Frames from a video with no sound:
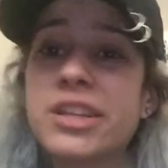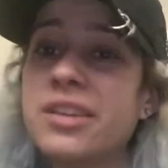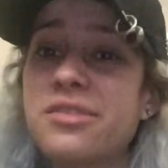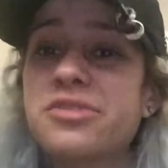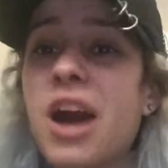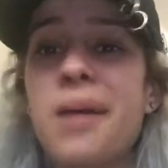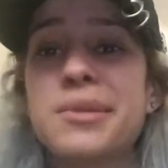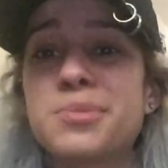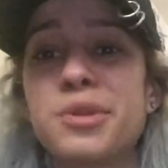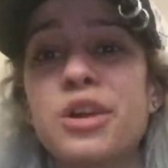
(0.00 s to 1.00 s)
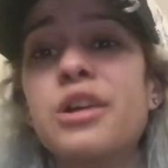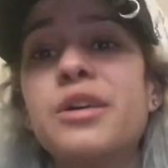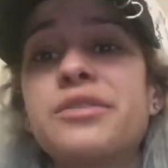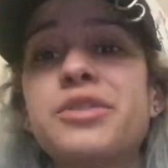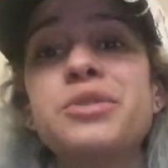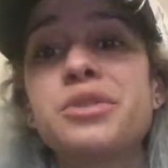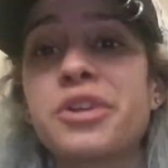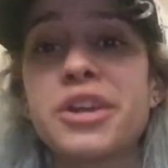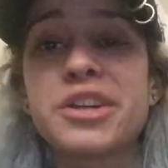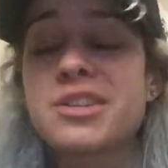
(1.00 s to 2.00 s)
Leave comments below if you
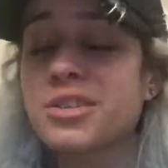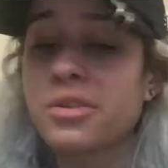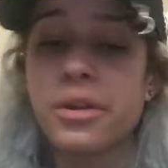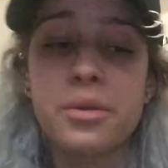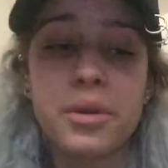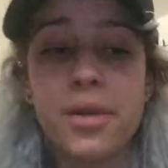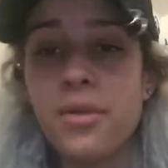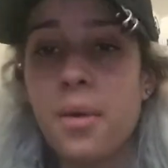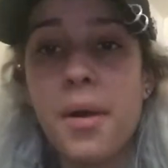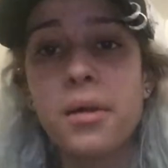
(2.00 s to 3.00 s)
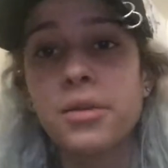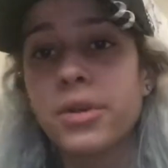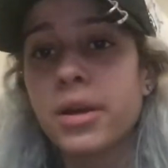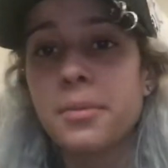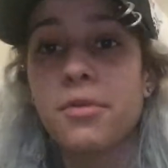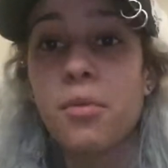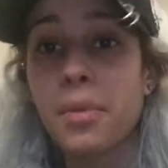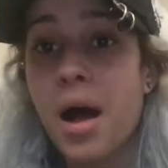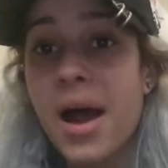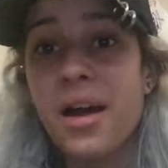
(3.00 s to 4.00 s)
agree or disagree or whatever. I'll probably read them and
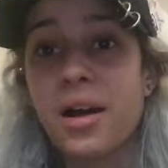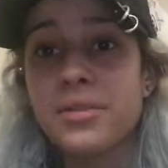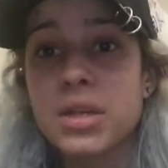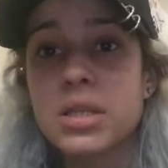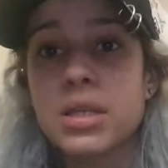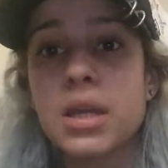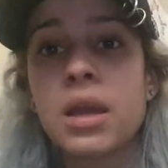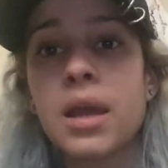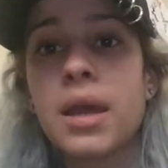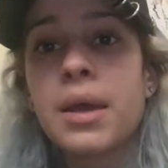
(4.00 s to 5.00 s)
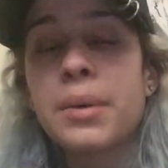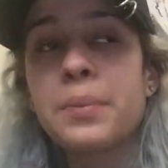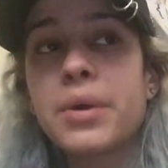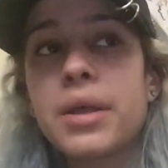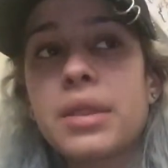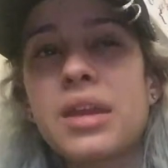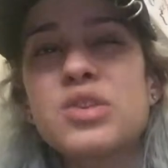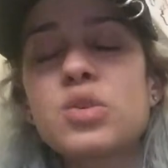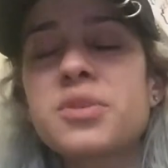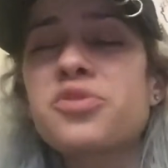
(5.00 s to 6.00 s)
reply, obviously. But thank
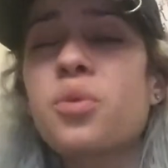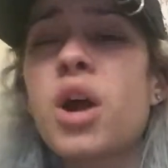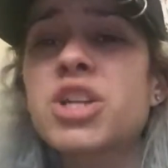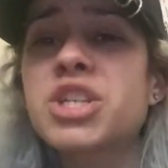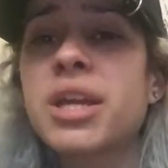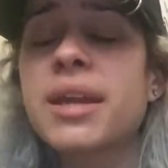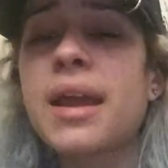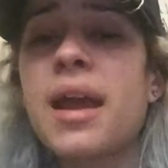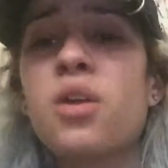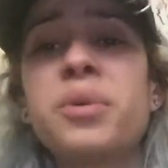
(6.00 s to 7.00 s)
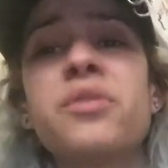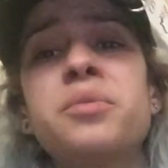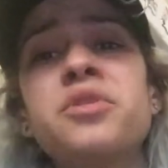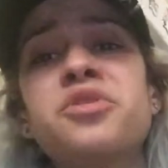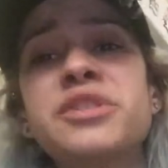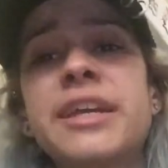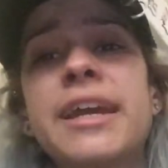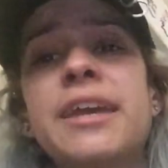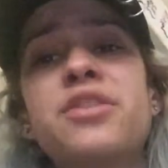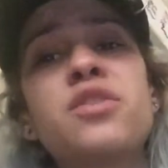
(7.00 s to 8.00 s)
you so much for watching. I hope you have a beautiful
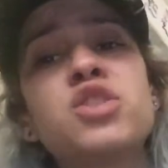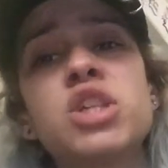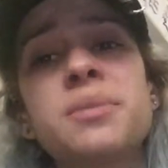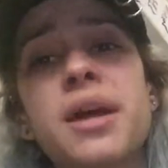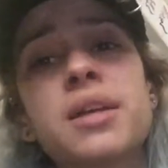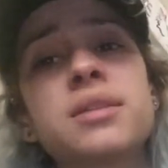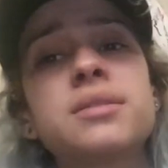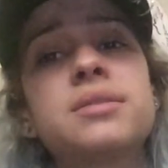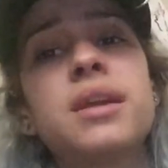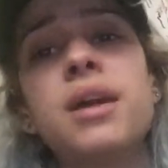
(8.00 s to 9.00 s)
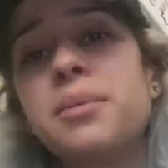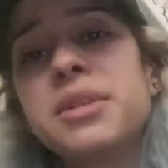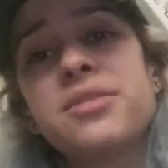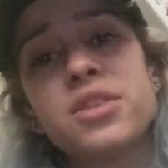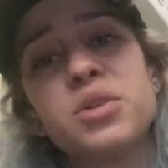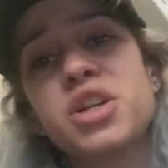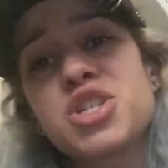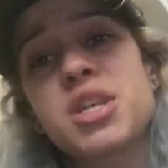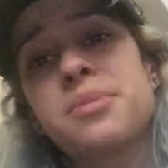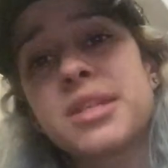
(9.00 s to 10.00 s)
day. If you have a dream, I believe in you
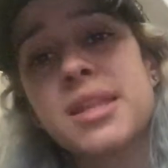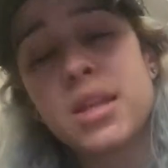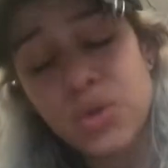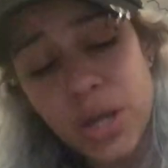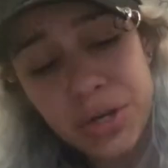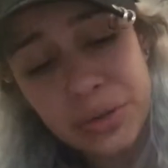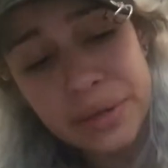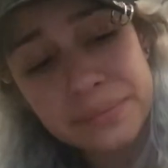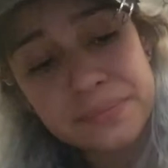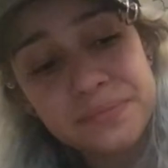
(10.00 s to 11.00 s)
110% that you can do it.